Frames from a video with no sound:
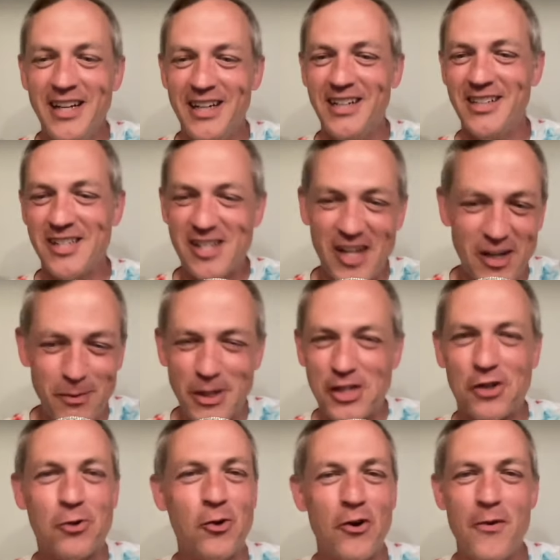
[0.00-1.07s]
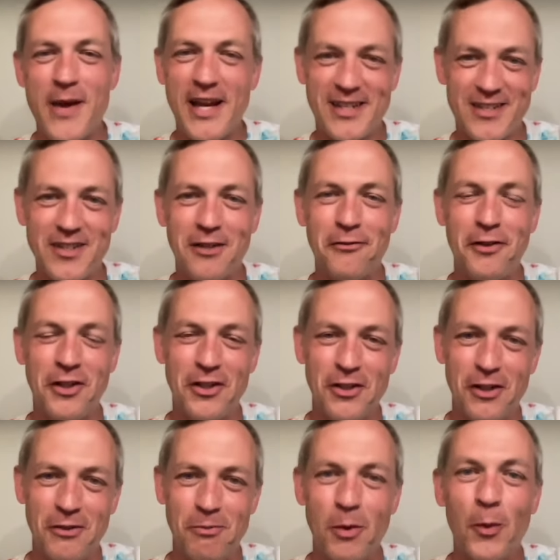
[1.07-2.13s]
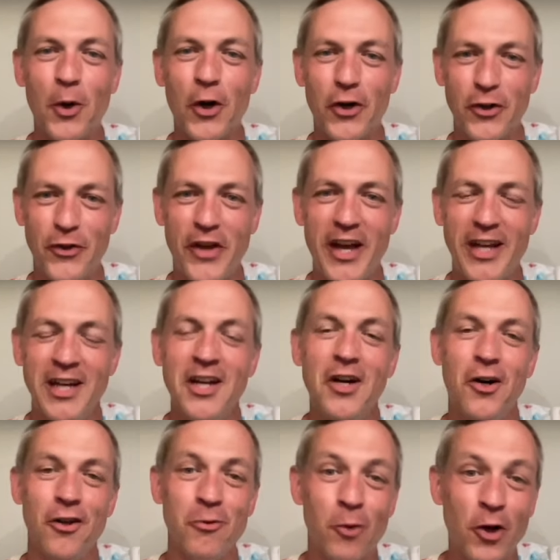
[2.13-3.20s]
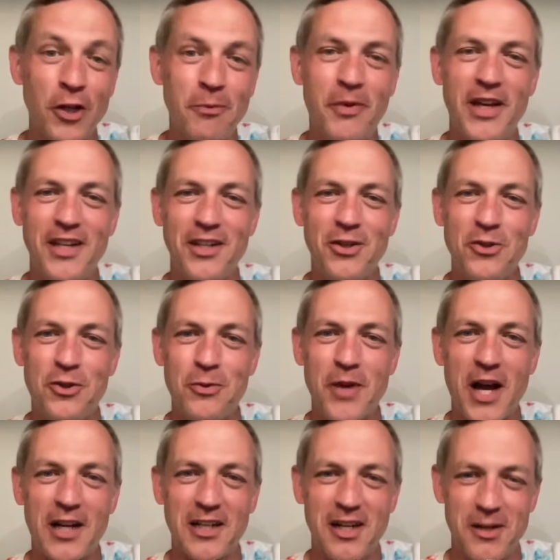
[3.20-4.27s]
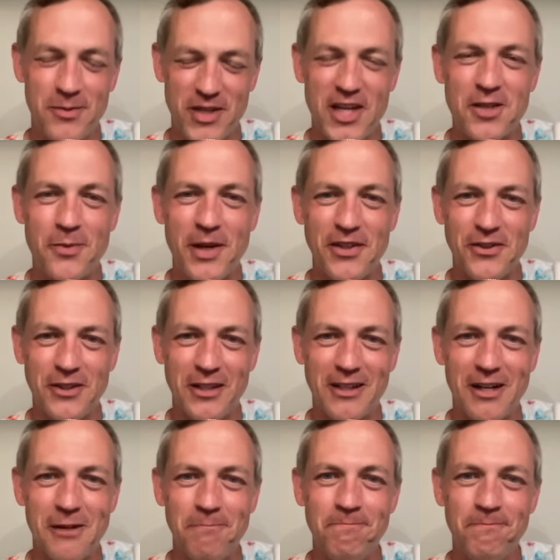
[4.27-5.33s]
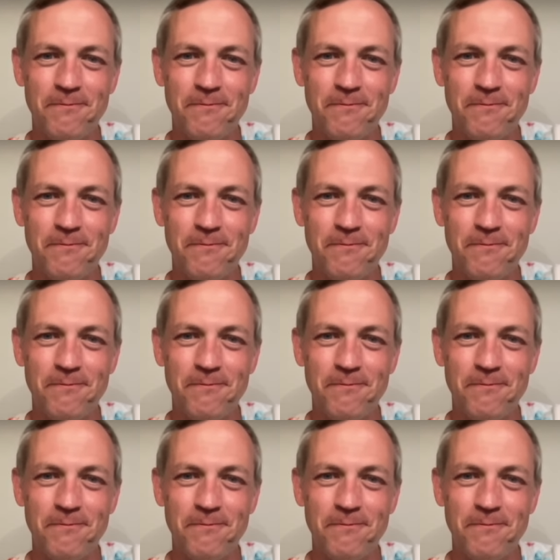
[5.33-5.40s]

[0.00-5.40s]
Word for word: Uh, let's talk a bunch of quarterback stuff here on Memorial Day on the Morning Pitt, YouTube.com/slash PantherLarcom.